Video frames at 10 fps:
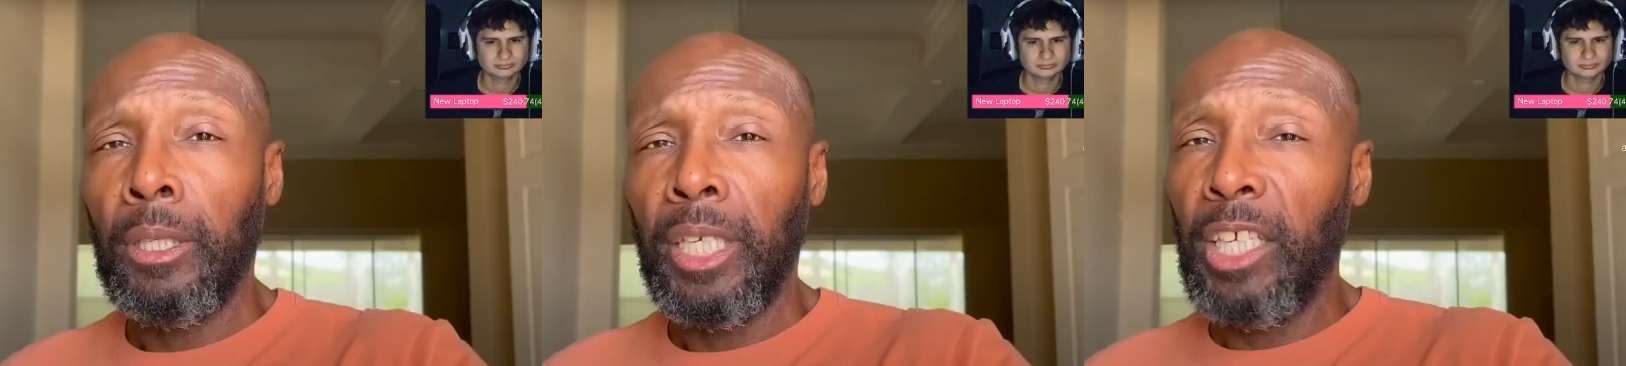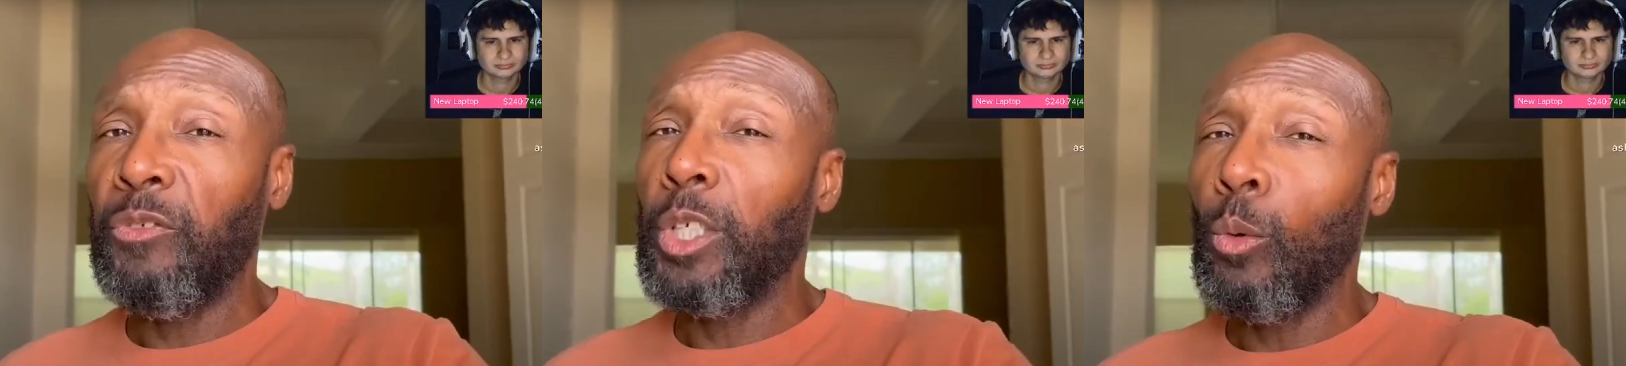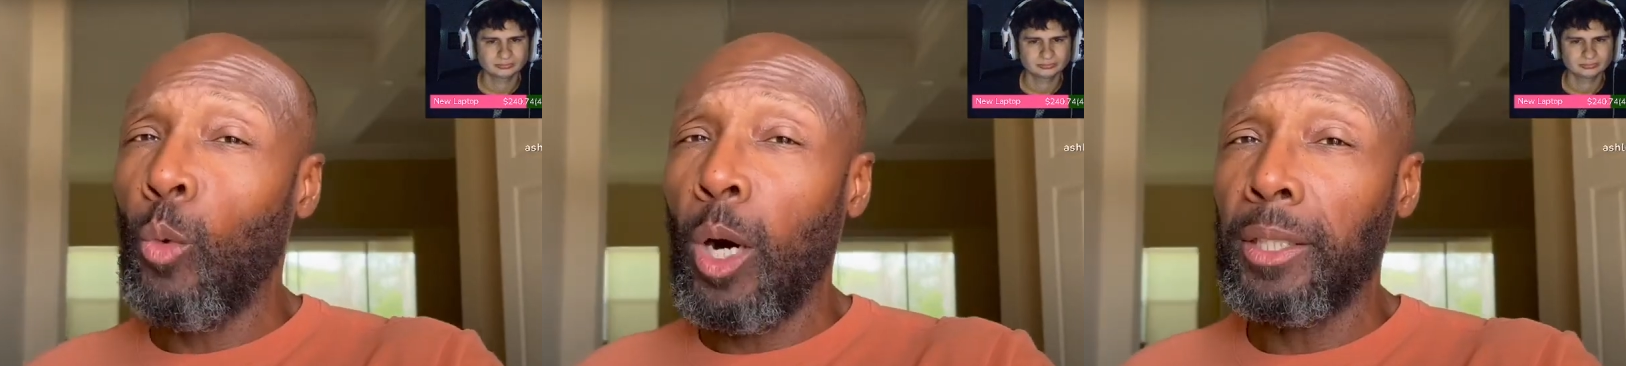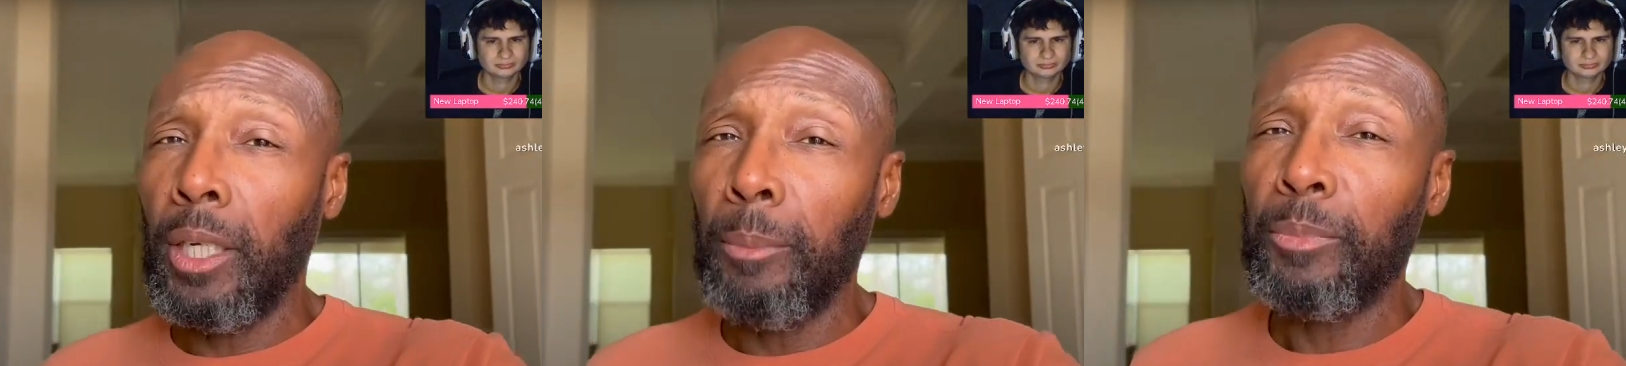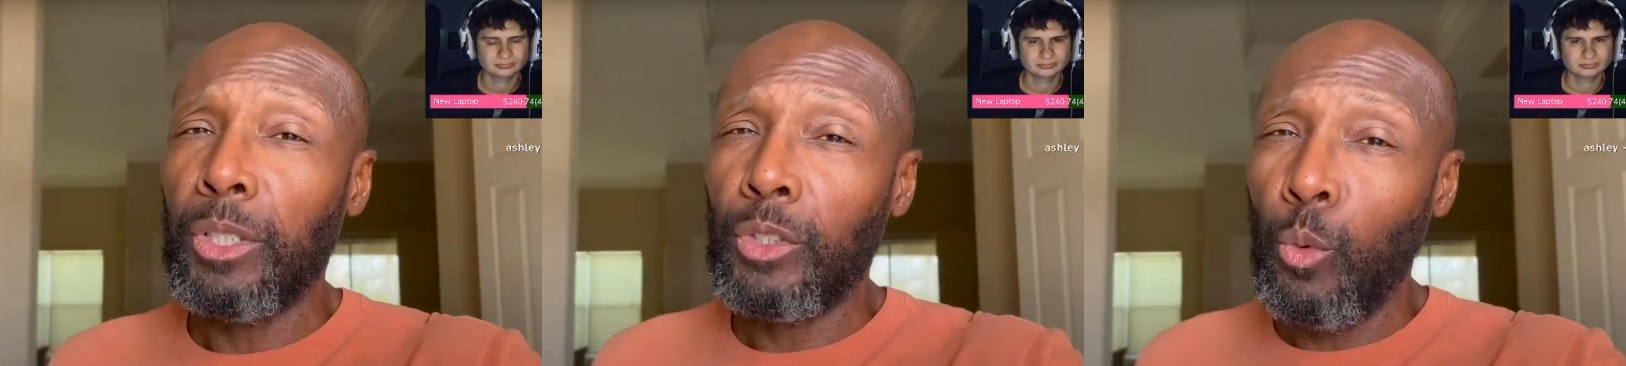Speaker 1: If you want up to
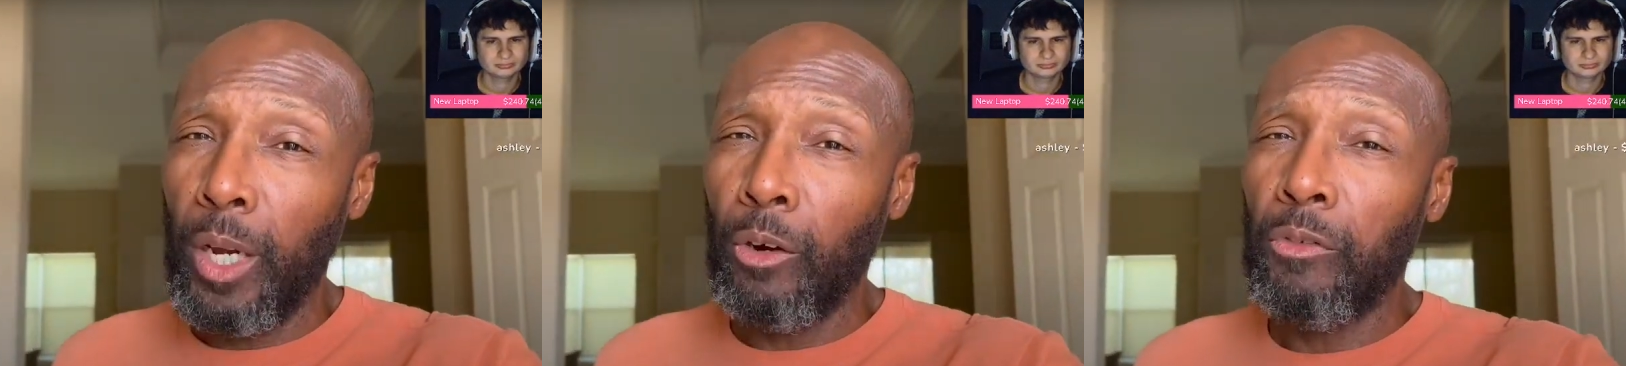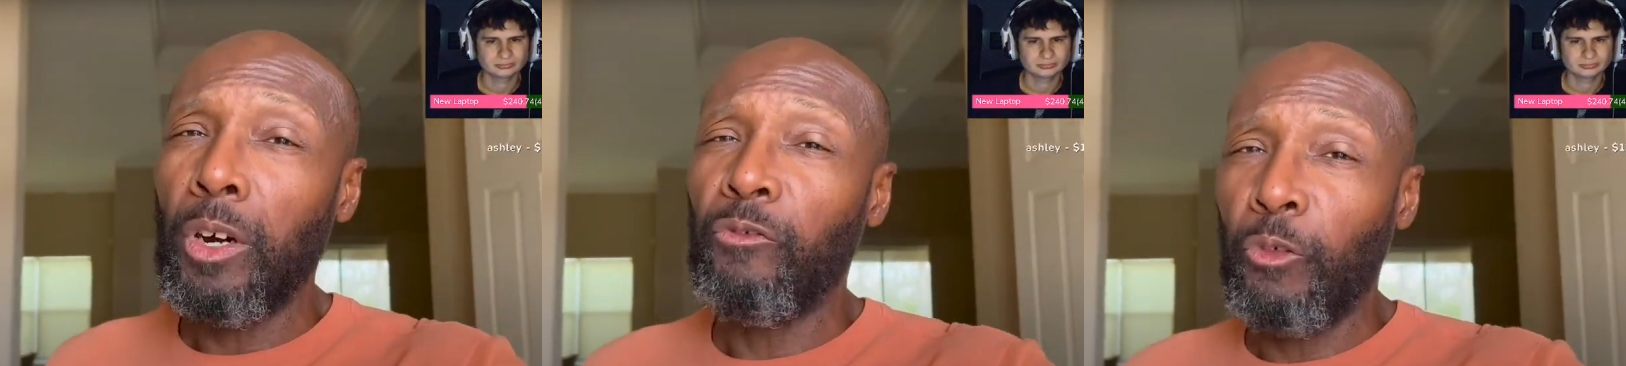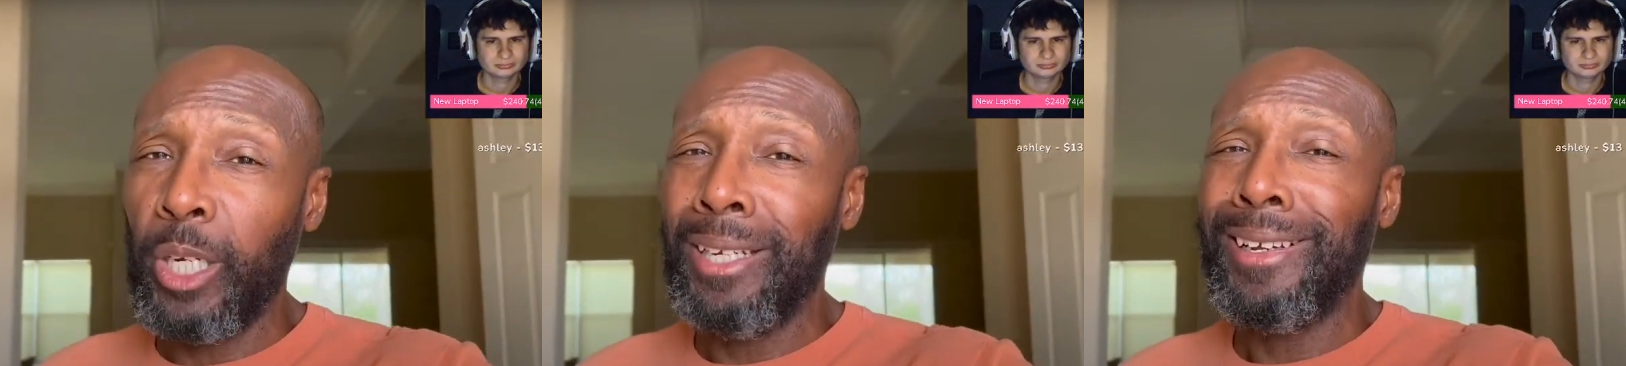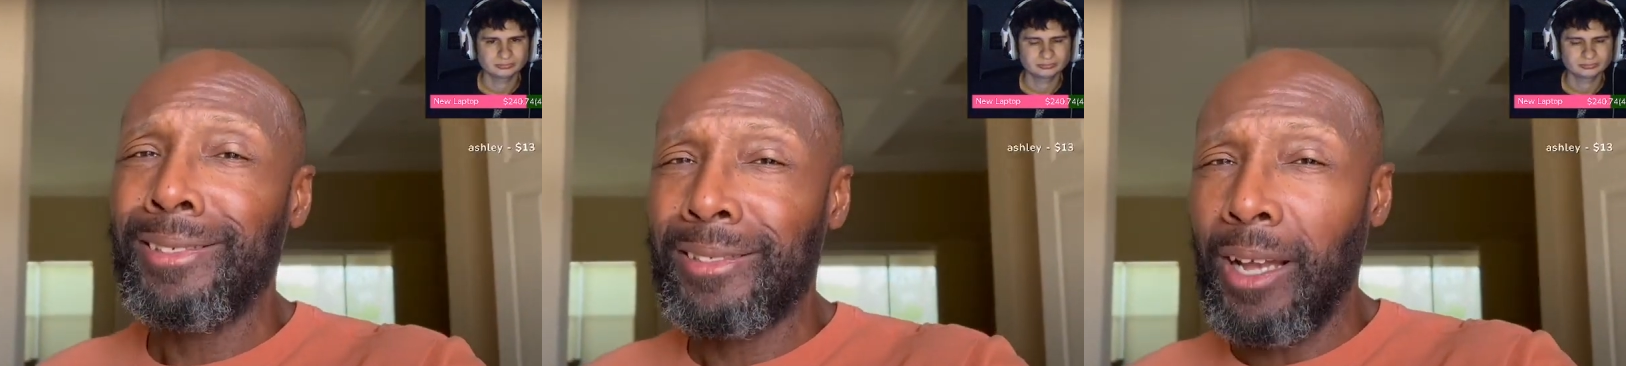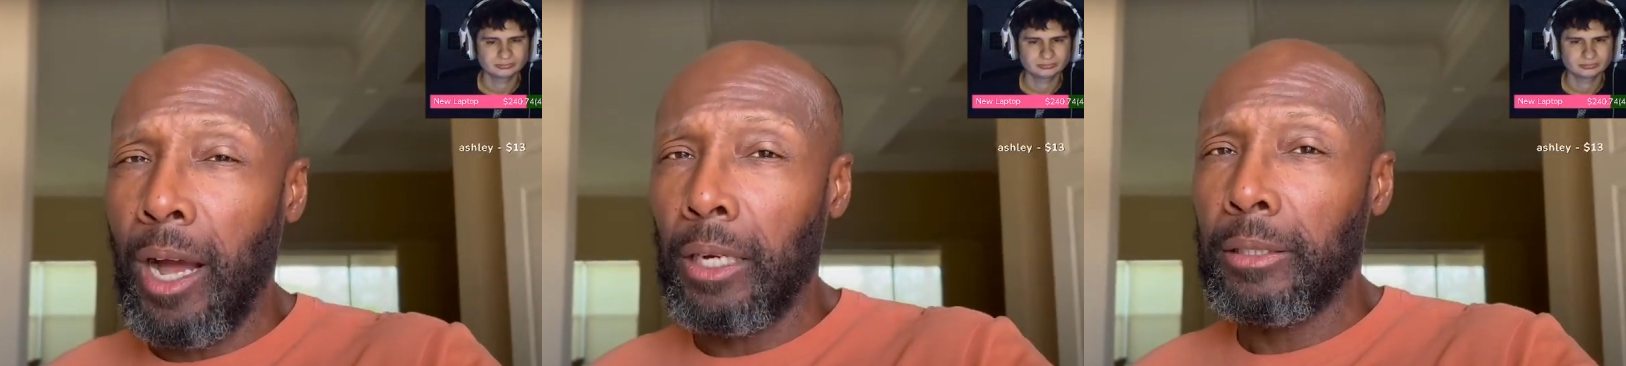12 free
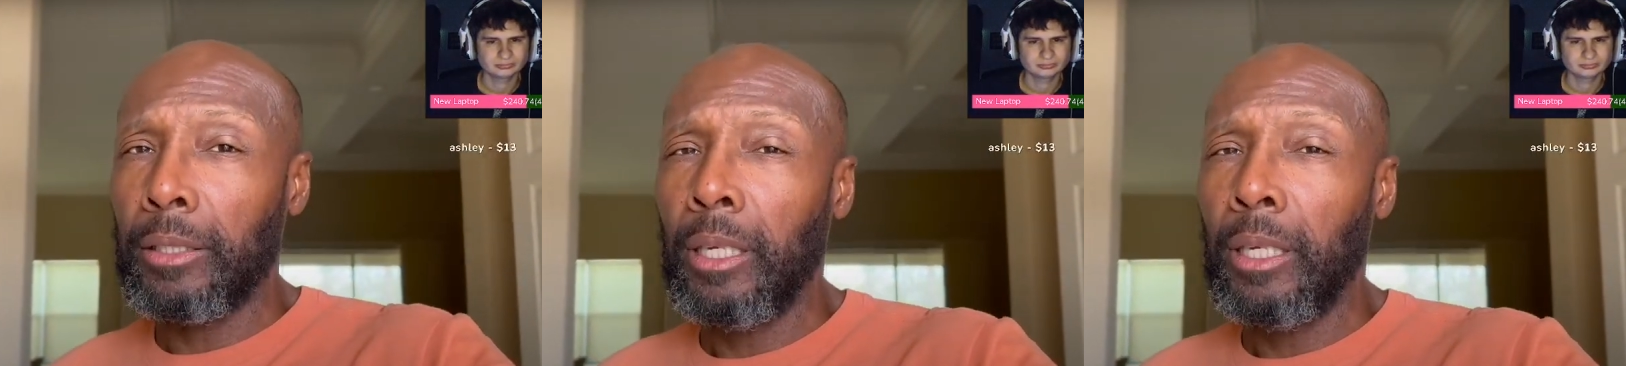stocks,